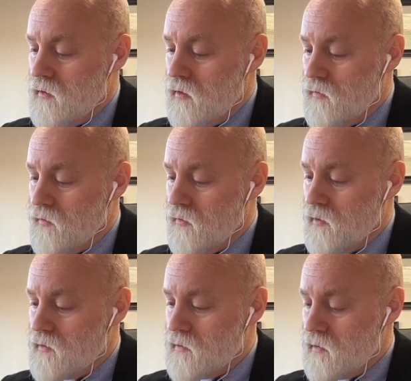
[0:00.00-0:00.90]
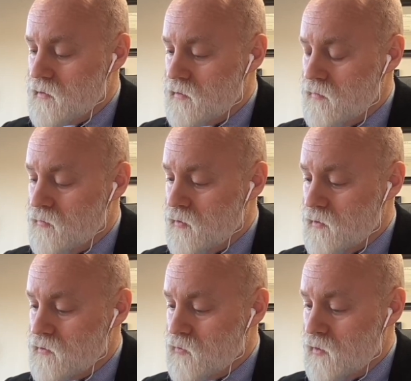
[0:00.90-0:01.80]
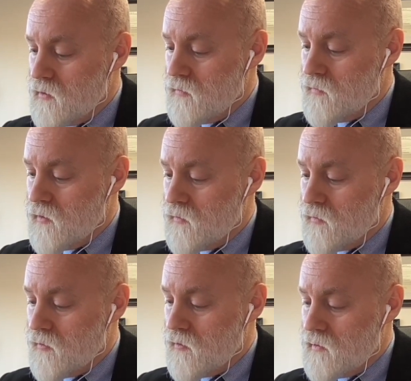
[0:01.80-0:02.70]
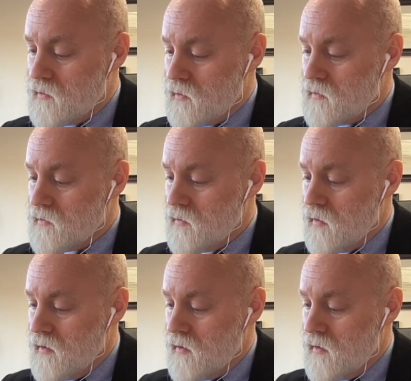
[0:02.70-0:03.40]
over 36 plus 12 over 36